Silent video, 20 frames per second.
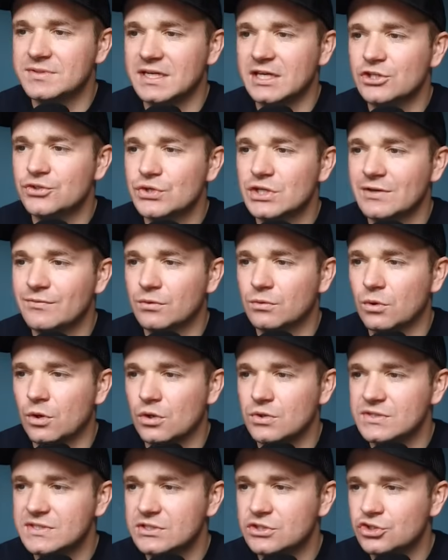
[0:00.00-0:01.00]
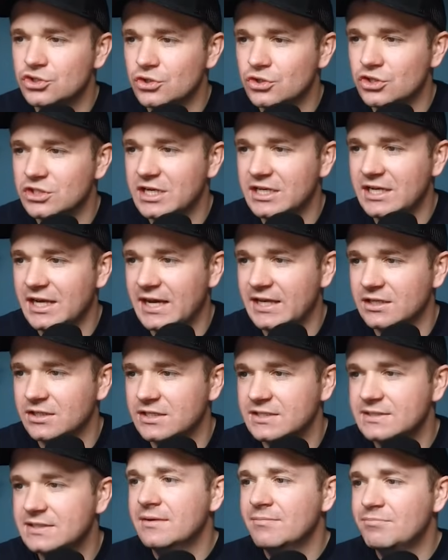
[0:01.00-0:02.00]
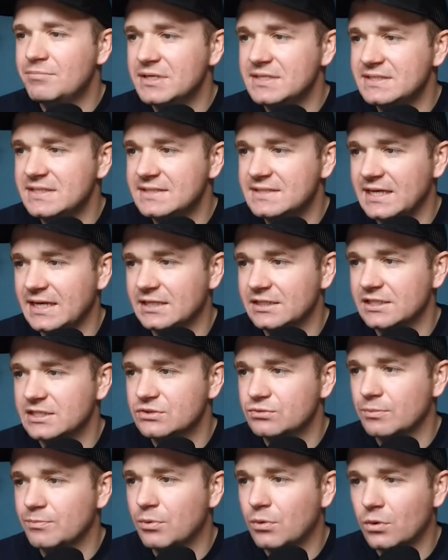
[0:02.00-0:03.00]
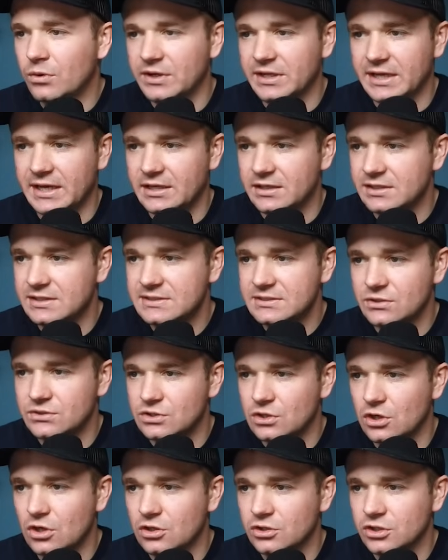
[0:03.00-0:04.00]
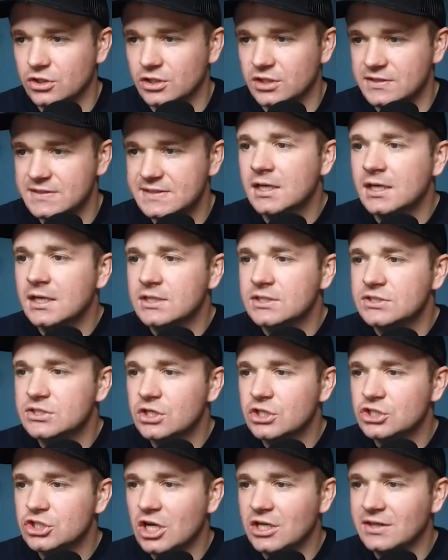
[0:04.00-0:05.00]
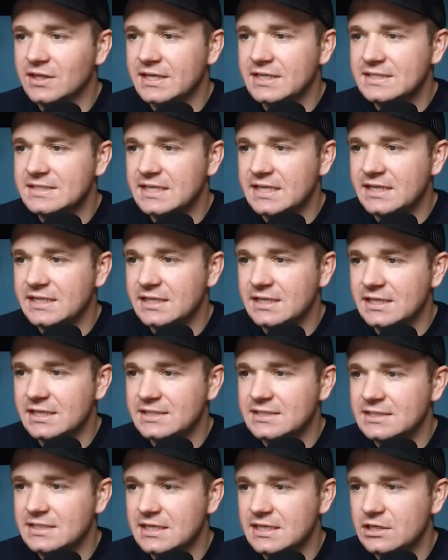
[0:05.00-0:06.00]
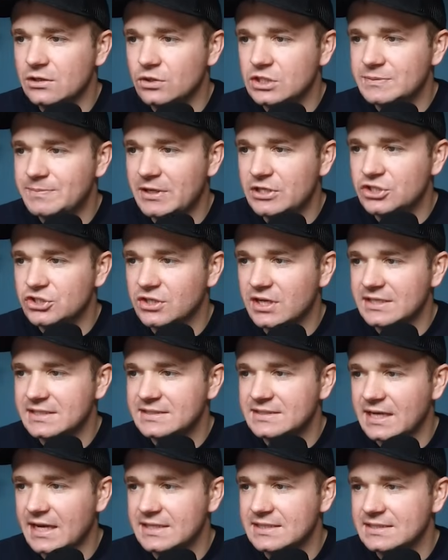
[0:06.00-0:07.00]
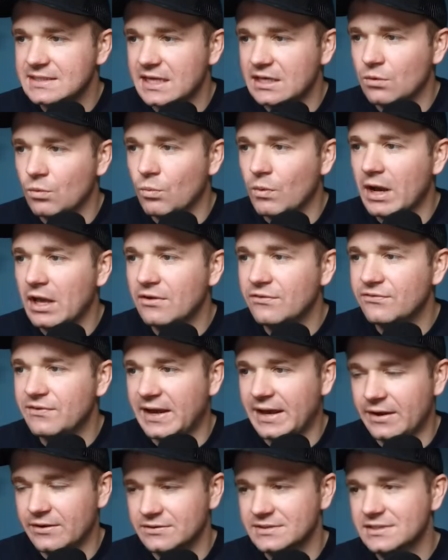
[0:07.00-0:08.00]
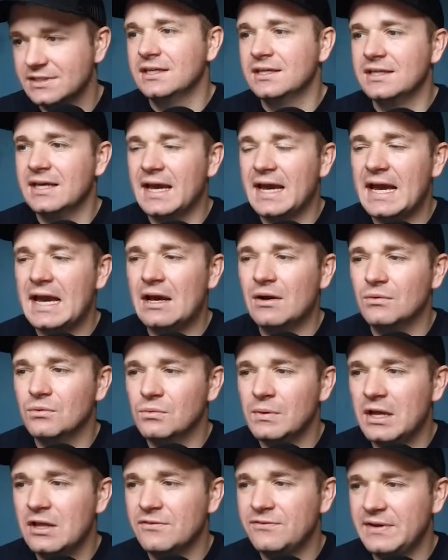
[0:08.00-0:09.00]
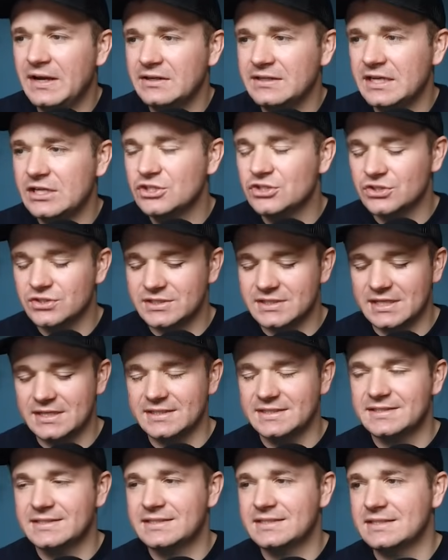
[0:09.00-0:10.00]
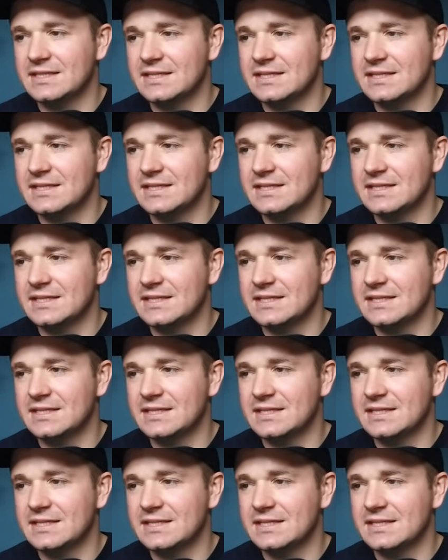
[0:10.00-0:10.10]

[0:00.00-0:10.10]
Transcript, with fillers: Entry-level roles, junior data analyst, business analyst, reporting analyst, those are all goods. Search on LinkedIn, Indeed, or specialized sites like WellFound. Yeah, WellFound Angels List,